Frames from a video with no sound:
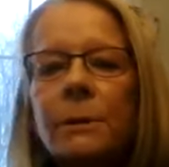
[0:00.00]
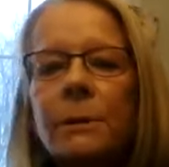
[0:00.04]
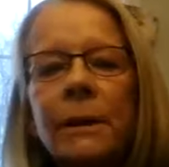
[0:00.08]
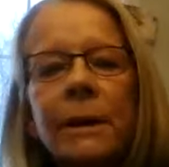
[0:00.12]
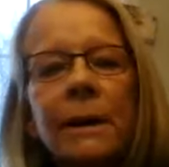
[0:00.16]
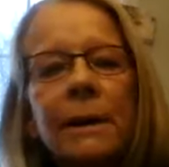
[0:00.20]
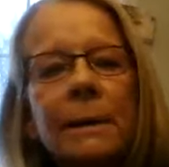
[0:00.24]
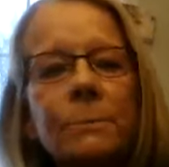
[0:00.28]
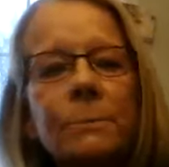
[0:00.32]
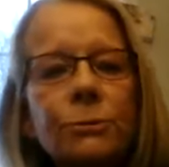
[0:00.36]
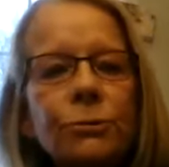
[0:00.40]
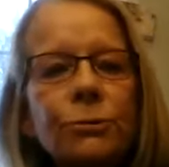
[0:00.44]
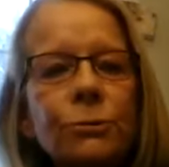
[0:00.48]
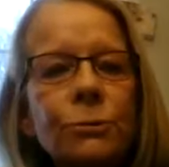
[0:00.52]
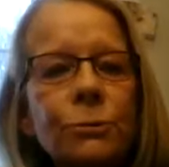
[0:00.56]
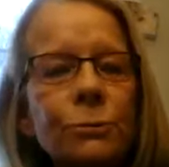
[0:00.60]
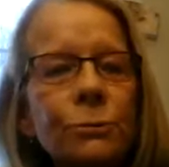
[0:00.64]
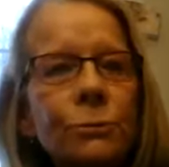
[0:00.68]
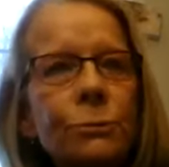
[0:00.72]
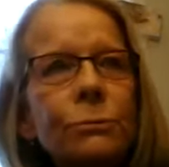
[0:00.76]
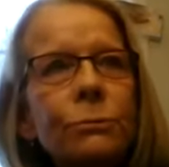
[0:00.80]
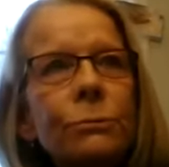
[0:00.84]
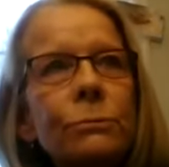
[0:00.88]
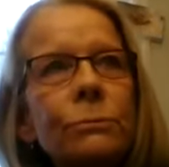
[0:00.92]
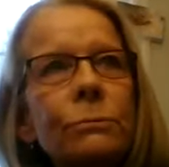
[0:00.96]
Perhaps
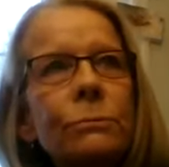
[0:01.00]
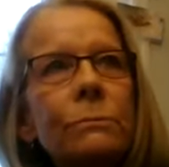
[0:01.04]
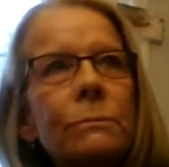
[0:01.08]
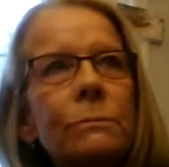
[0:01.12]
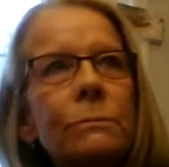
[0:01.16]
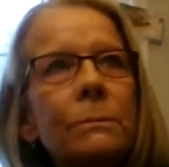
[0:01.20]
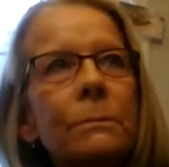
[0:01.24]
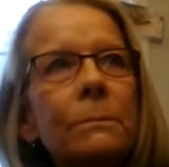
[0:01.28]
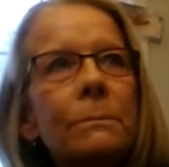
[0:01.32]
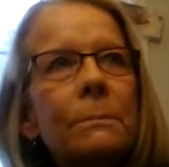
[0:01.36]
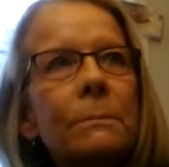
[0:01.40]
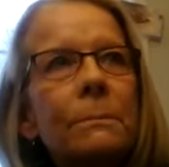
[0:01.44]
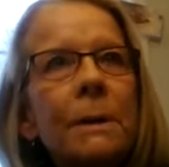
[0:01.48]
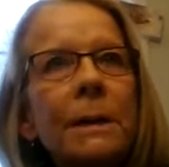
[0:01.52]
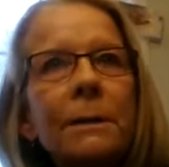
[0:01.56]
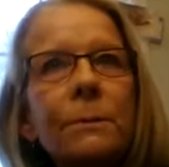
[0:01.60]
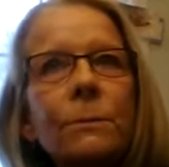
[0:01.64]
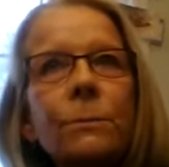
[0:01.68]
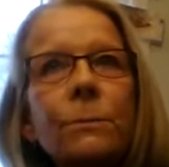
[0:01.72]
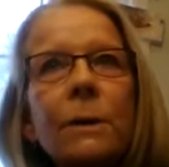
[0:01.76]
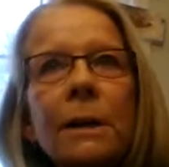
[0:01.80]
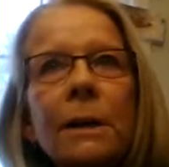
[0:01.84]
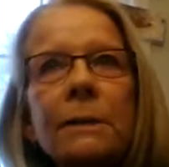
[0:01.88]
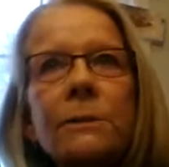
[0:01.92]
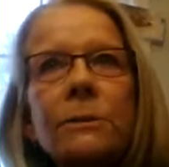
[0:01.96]
you
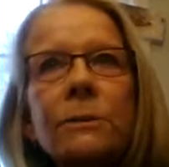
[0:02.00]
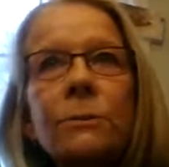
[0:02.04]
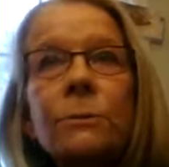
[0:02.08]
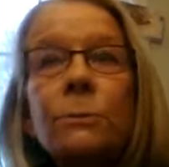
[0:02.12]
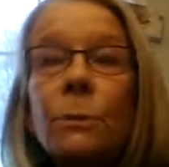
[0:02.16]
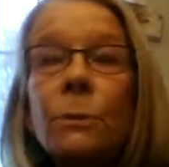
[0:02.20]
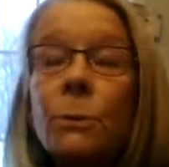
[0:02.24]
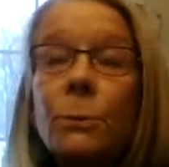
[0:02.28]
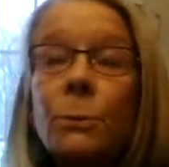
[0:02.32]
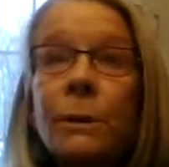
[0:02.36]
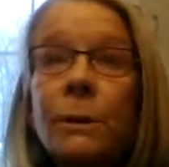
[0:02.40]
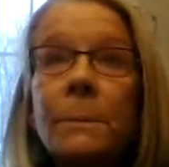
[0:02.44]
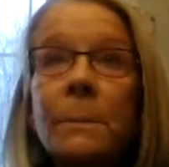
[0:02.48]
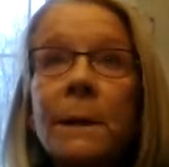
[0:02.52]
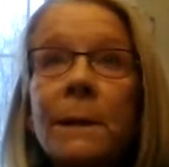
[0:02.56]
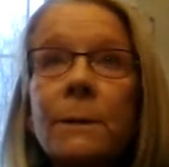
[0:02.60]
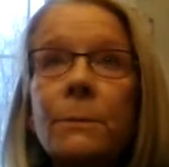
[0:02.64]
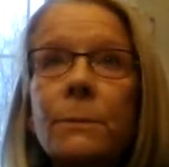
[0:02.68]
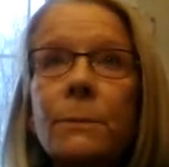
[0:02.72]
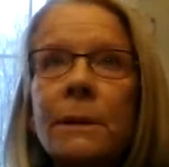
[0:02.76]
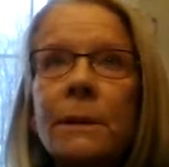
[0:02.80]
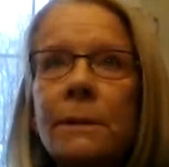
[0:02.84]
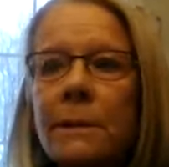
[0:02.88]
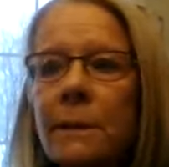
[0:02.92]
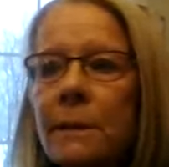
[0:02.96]
might want to, or we
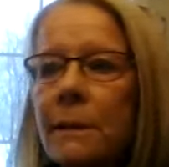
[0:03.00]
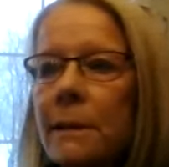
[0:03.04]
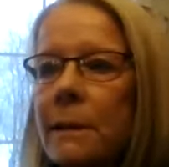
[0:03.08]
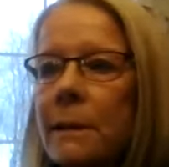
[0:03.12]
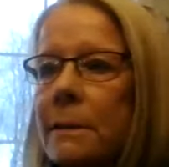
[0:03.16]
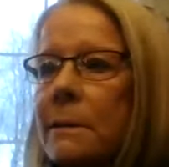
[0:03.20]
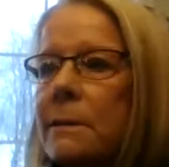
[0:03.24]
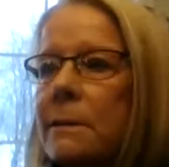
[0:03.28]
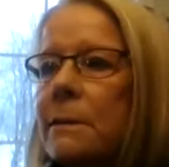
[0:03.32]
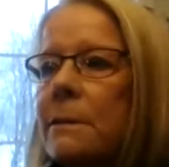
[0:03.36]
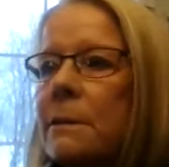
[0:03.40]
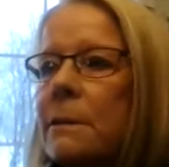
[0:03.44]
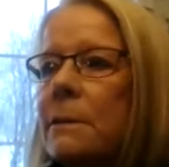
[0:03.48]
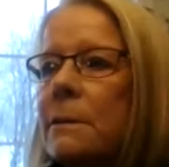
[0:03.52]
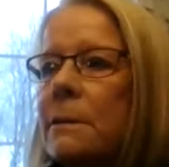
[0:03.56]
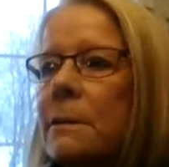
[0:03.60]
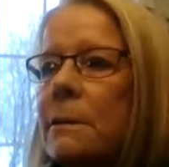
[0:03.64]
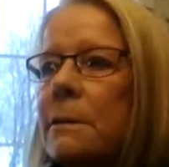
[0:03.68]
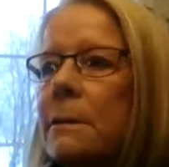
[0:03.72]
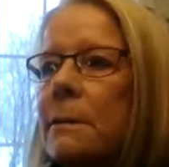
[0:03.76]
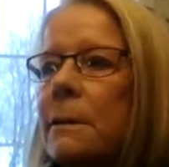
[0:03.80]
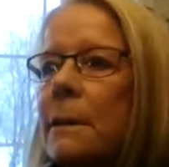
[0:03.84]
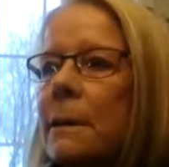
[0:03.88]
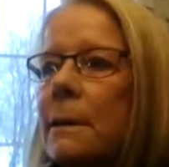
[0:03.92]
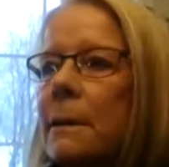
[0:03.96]
might want to
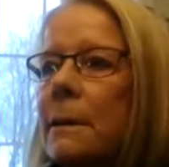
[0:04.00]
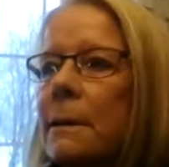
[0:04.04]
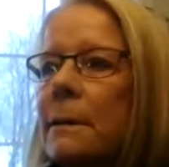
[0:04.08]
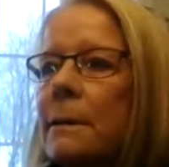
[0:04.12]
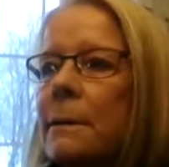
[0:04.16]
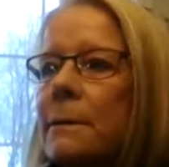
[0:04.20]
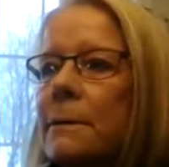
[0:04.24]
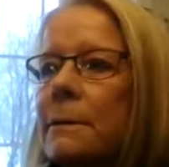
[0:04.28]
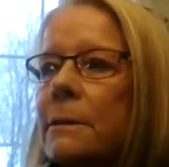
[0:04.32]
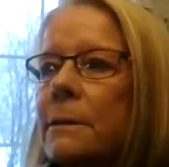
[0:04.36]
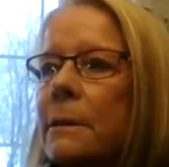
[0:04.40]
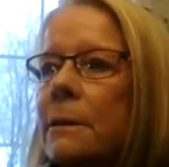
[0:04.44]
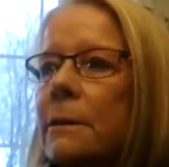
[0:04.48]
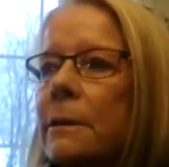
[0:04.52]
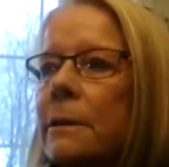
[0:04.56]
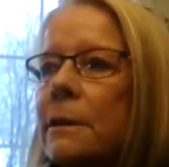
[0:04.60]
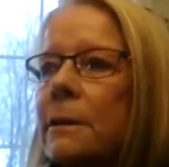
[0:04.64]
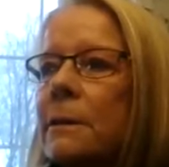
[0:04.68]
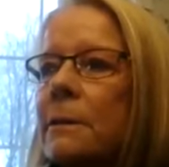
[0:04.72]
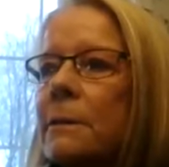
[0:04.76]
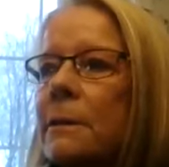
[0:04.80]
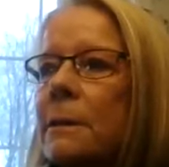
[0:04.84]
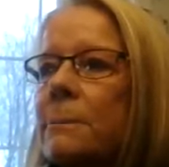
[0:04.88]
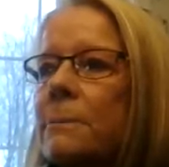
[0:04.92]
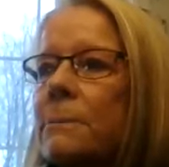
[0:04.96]
consider
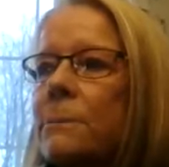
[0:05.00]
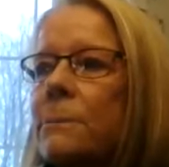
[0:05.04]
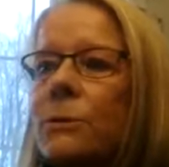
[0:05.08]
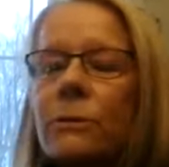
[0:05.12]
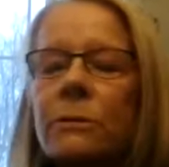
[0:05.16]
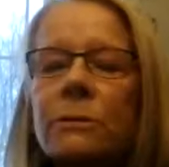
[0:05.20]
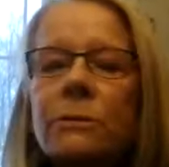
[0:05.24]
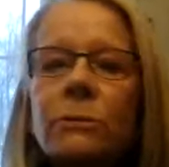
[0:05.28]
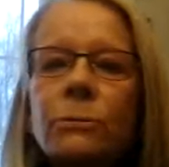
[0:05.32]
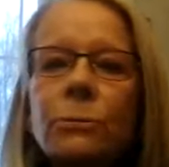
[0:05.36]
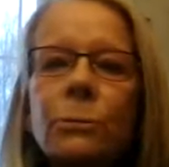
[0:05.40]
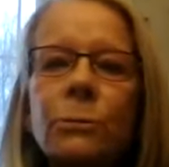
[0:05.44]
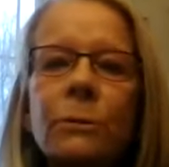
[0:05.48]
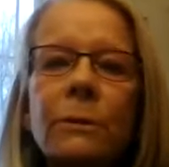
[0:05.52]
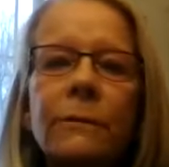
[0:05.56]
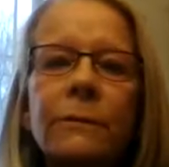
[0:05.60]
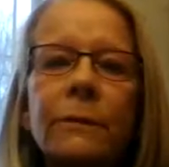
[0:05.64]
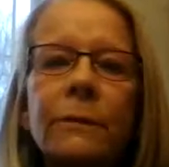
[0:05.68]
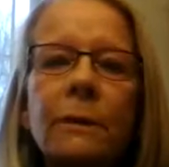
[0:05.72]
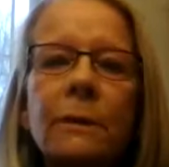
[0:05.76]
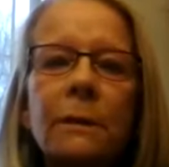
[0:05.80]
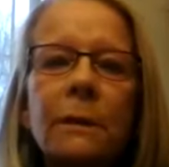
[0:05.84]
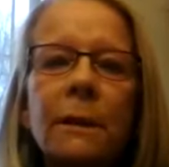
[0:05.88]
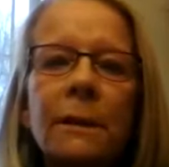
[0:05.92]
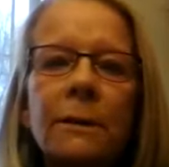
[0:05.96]
starting some sort
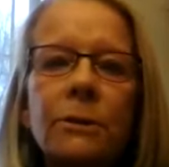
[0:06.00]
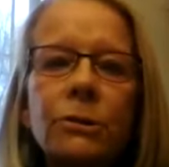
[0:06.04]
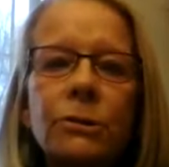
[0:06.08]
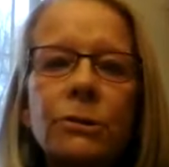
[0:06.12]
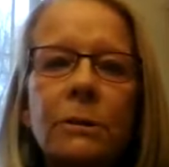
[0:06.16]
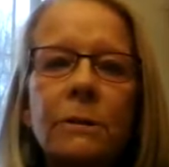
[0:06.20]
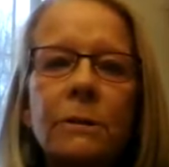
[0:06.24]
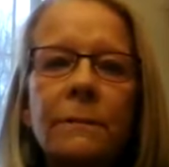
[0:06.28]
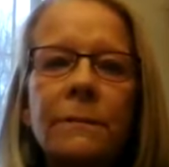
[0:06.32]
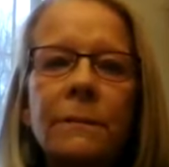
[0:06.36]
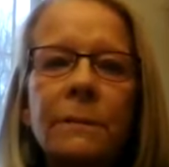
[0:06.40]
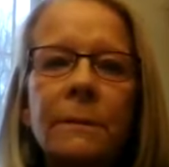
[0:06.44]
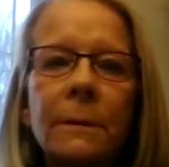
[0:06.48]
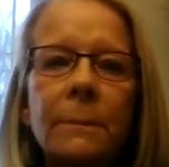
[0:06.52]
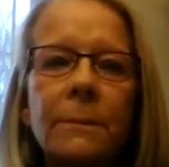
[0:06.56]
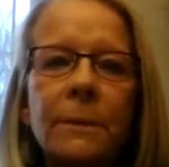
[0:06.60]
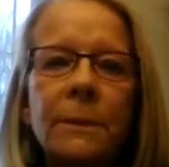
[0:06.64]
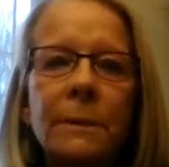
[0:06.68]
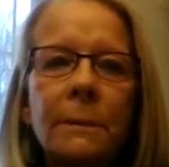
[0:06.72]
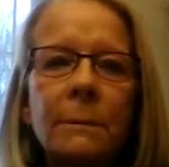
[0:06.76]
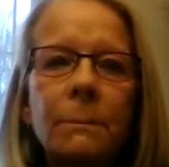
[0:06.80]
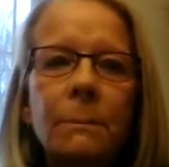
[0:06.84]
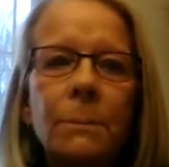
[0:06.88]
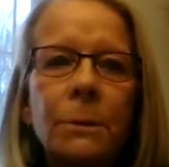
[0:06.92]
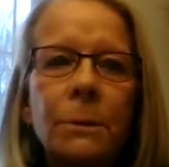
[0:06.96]
of collection of
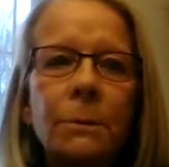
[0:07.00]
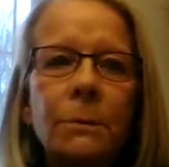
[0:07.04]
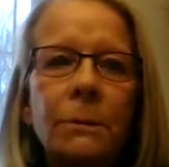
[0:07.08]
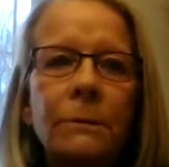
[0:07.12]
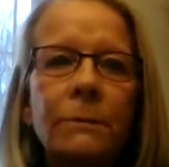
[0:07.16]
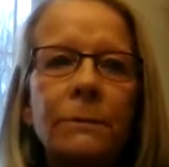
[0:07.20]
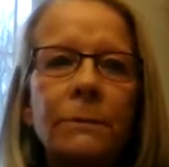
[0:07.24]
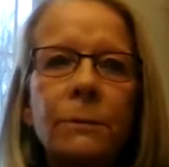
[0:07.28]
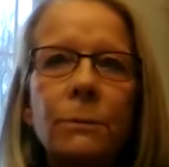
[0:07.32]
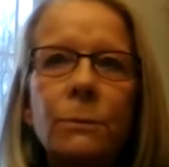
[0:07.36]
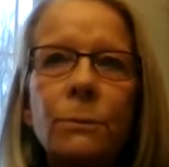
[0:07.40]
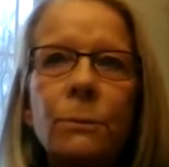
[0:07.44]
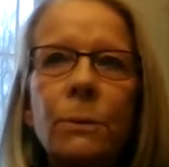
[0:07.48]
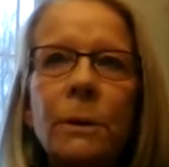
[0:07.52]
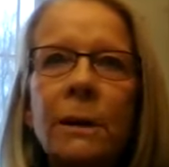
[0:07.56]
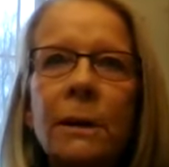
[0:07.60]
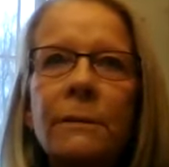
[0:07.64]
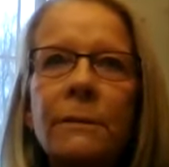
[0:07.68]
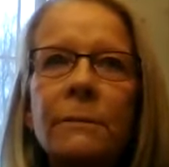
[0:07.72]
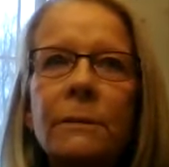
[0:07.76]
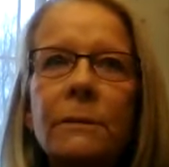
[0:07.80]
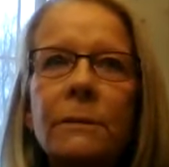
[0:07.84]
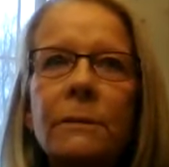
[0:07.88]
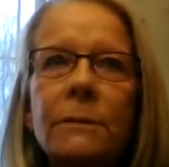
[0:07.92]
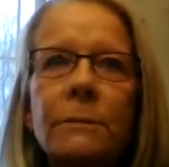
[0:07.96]
something beautiful,
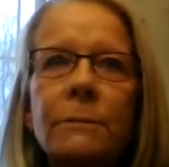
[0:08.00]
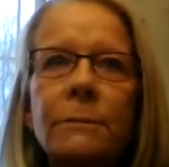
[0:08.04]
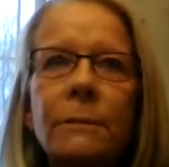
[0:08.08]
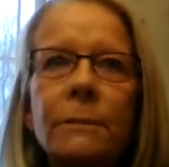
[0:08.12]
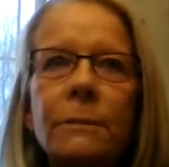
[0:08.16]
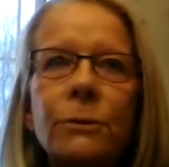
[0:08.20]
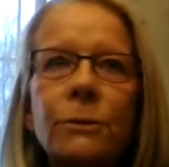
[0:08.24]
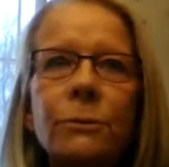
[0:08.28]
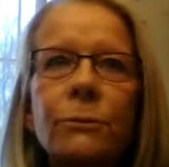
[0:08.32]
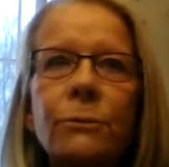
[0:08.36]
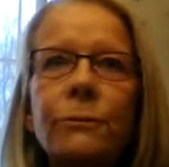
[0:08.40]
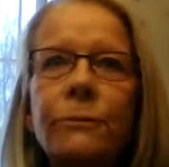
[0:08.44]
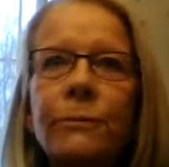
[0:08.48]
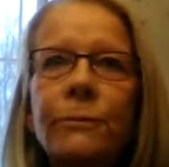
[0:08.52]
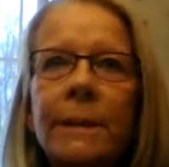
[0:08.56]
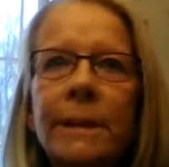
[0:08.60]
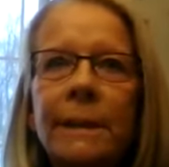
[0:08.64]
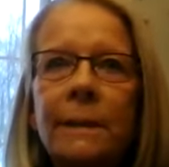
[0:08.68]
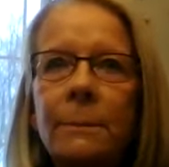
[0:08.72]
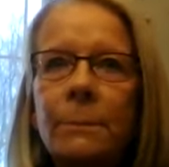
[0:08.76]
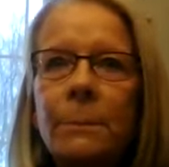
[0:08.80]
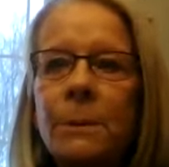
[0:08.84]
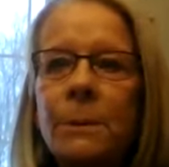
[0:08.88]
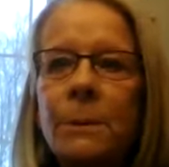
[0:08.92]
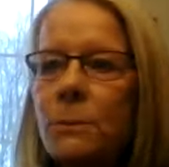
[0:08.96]
whatever you
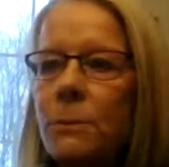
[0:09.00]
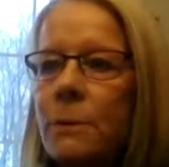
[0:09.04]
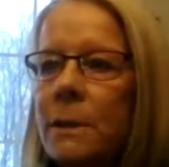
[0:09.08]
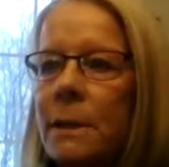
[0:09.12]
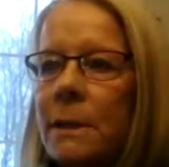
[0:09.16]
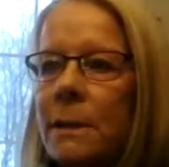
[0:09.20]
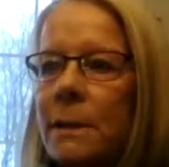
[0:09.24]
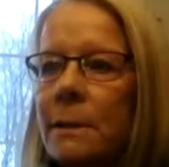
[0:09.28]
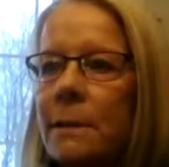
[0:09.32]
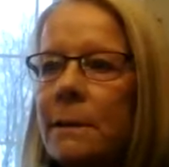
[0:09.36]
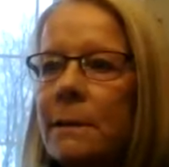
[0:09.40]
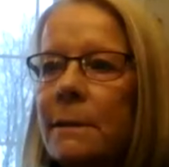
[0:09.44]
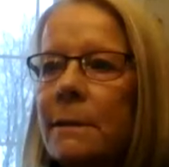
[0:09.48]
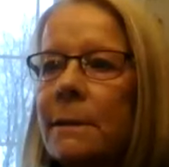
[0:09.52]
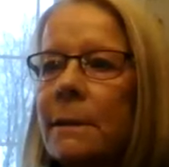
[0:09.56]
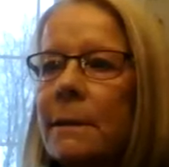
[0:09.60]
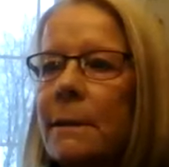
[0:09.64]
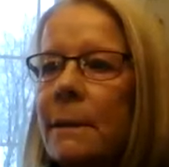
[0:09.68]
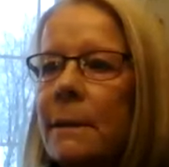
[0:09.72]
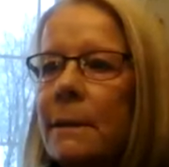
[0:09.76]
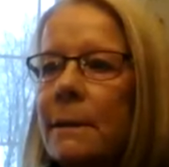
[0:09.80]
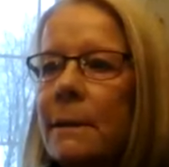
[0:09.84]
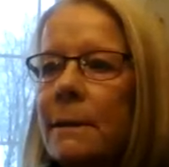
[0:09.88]
find beauty in